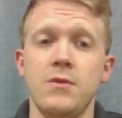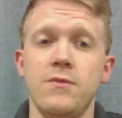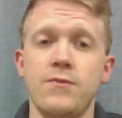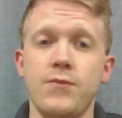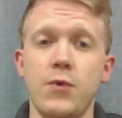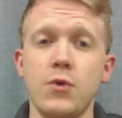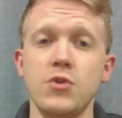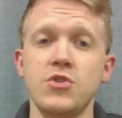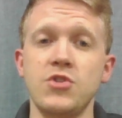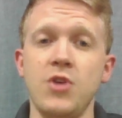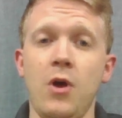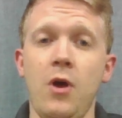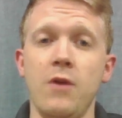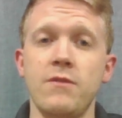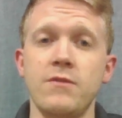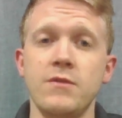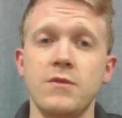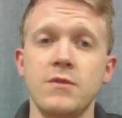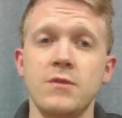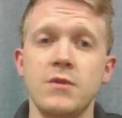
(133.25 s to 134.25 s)
First
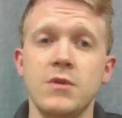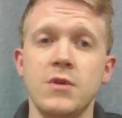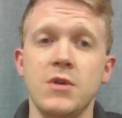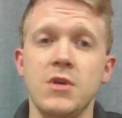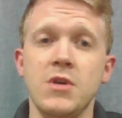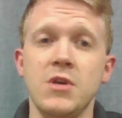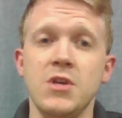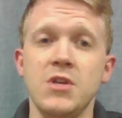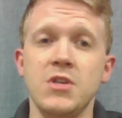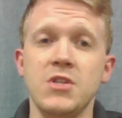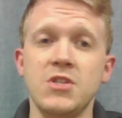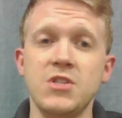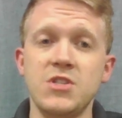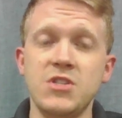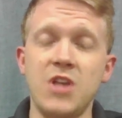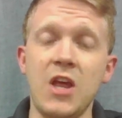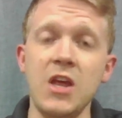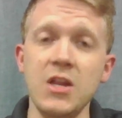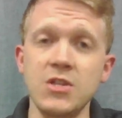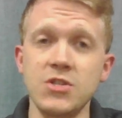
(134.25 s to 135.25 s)
off,
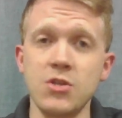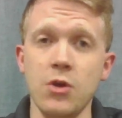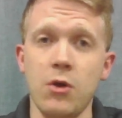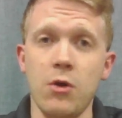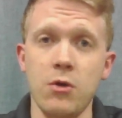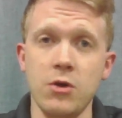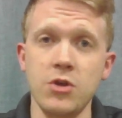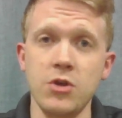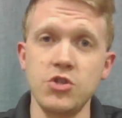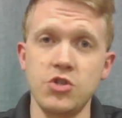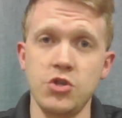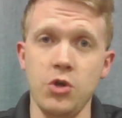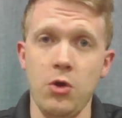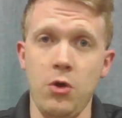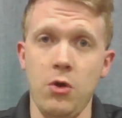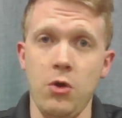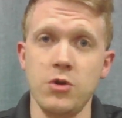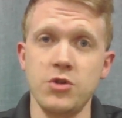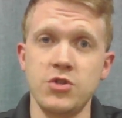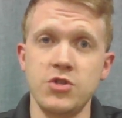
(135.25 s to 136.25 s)
states are in
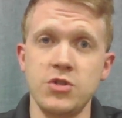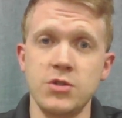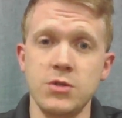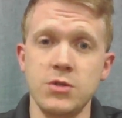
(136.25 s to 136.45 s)
charge